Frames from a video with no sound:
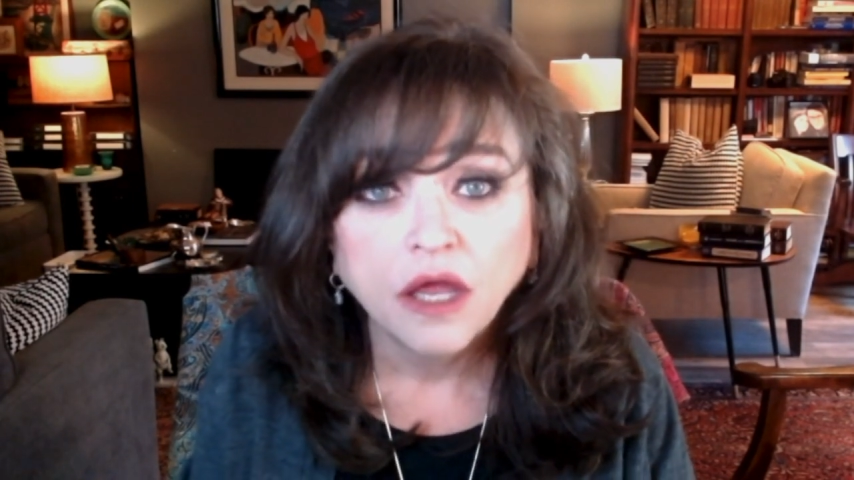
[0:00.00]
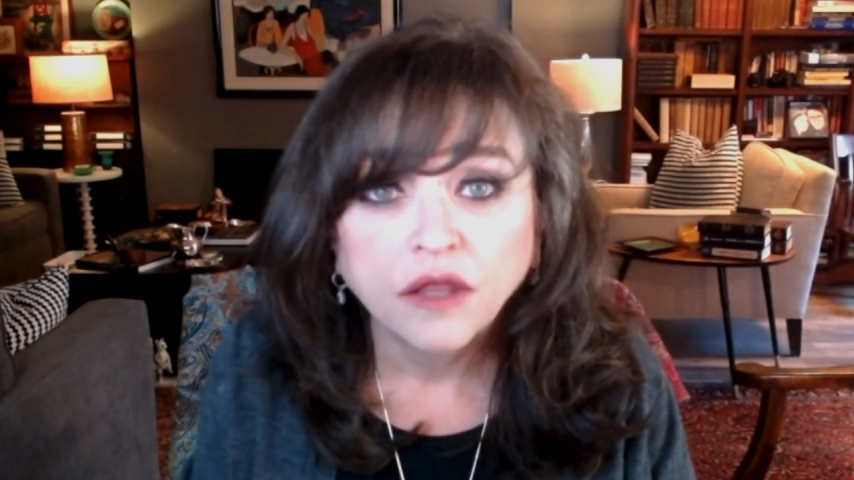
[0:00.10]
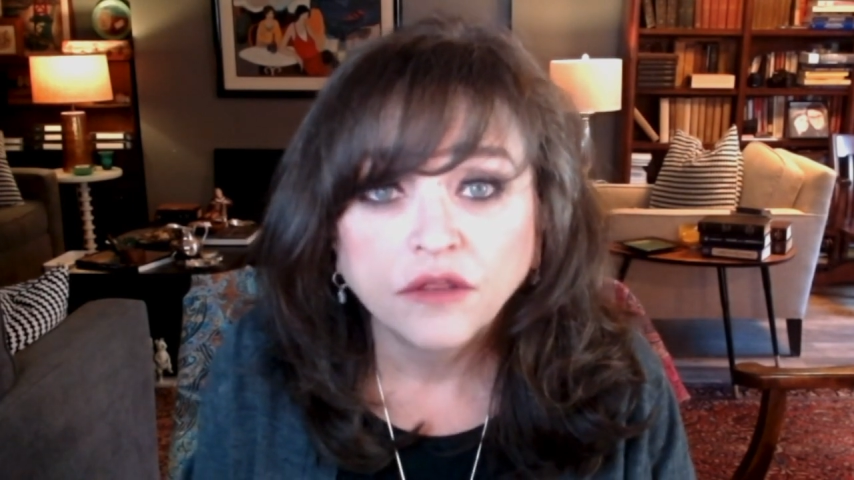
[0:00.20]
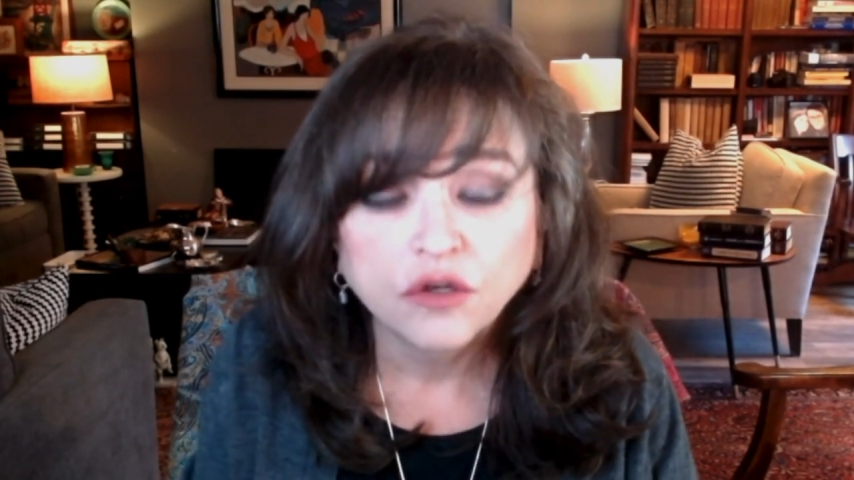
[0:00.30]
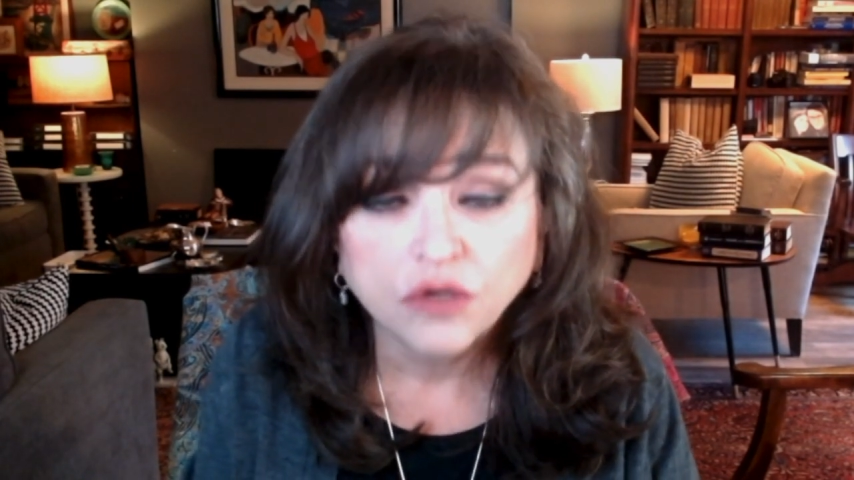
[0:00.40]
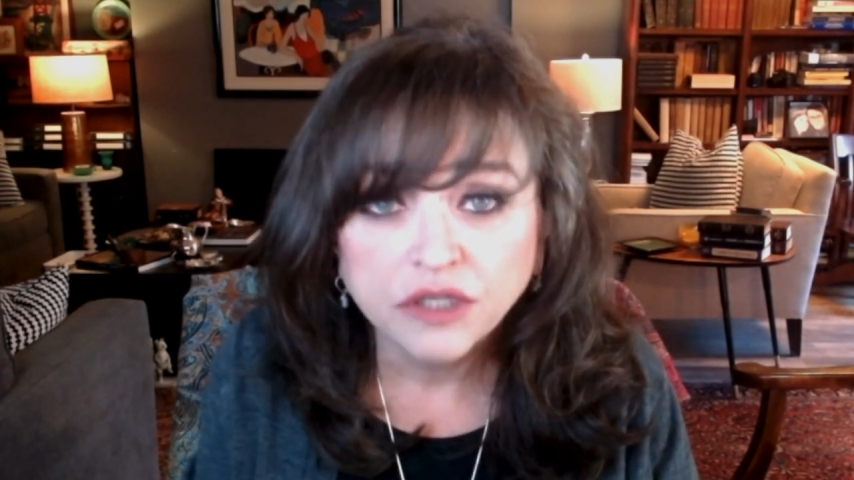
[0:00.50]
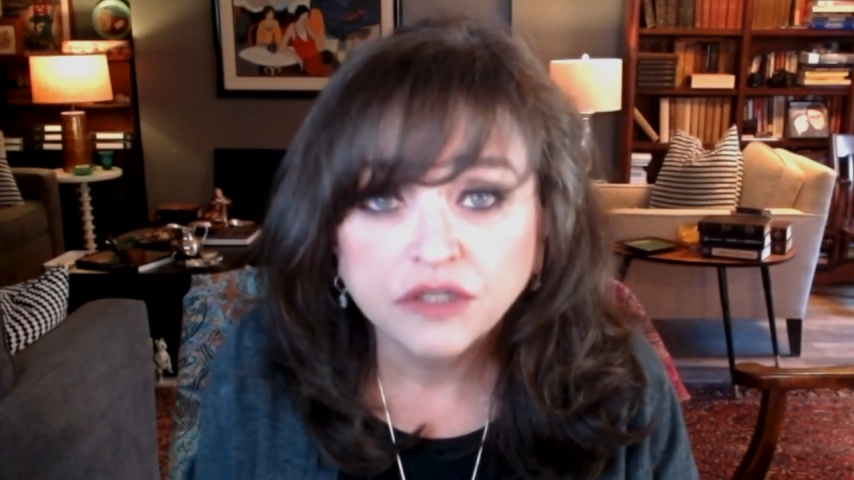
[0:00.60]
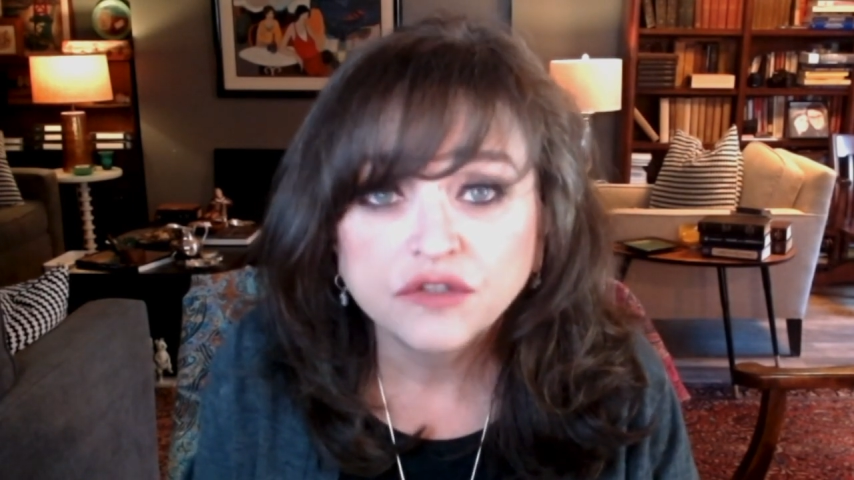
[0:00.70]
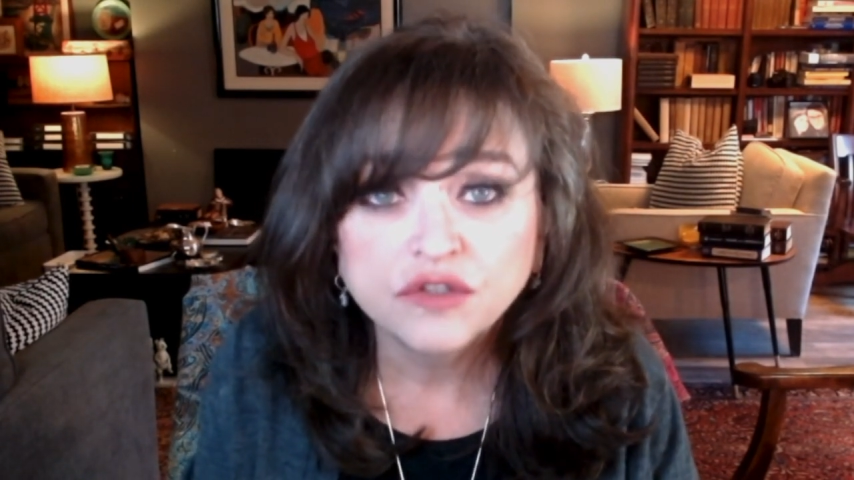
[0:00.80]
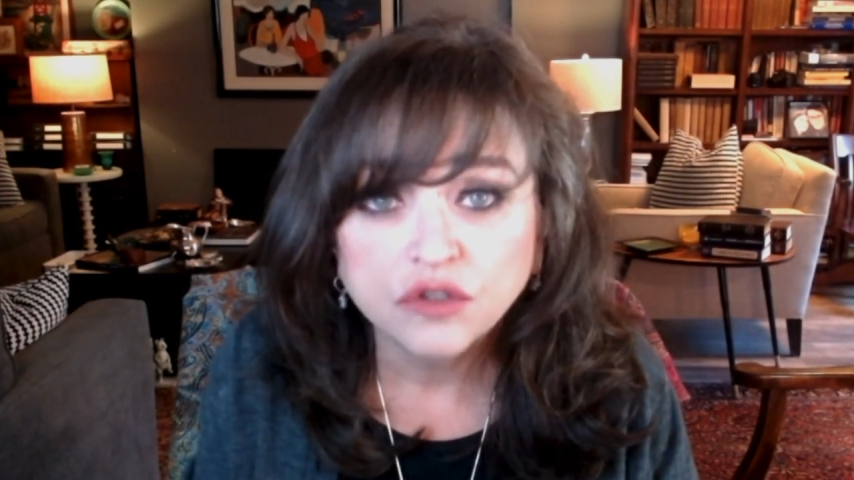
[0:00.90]
There
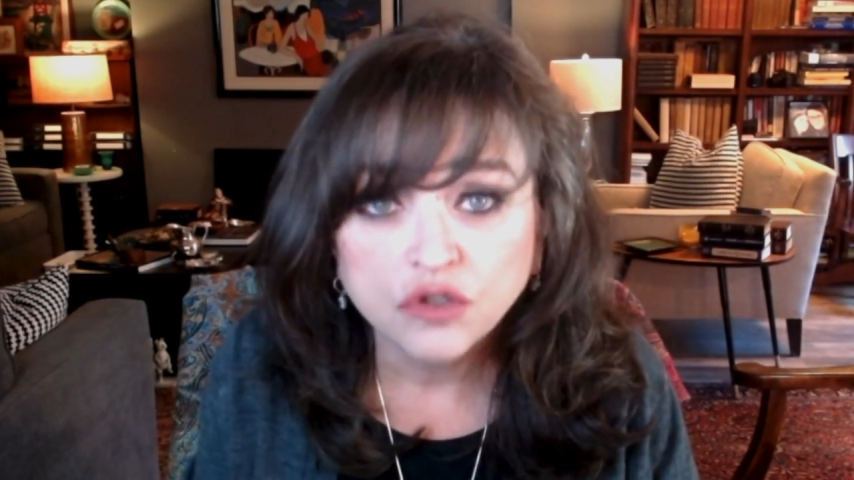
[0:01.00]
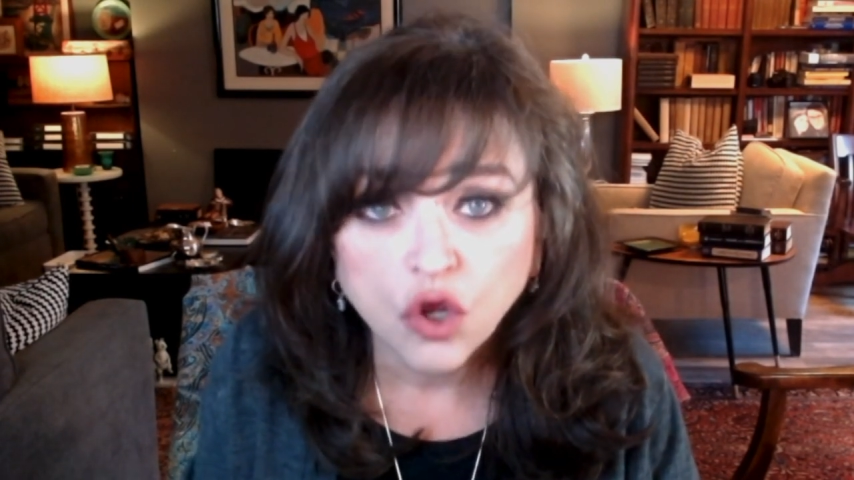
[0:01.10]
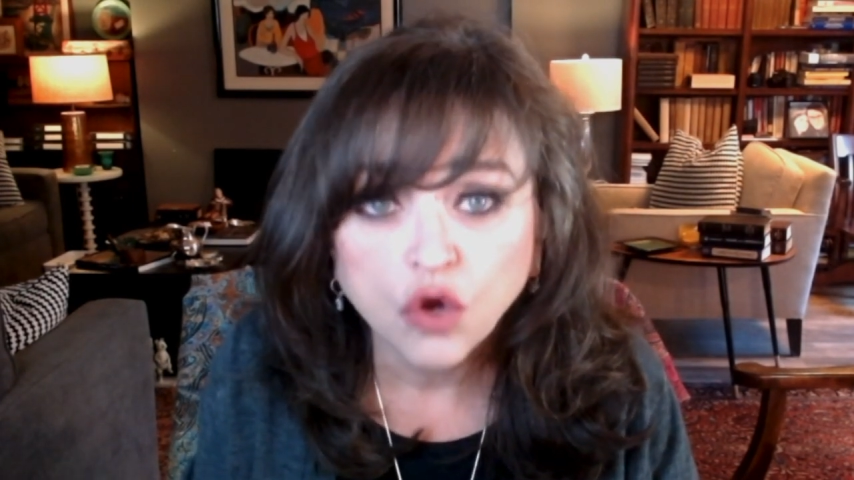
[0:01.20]
is no